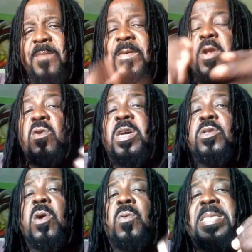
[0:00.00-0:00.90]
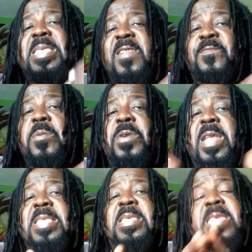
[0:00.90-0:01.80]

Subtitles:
for looking to ourselves, my brother, and say,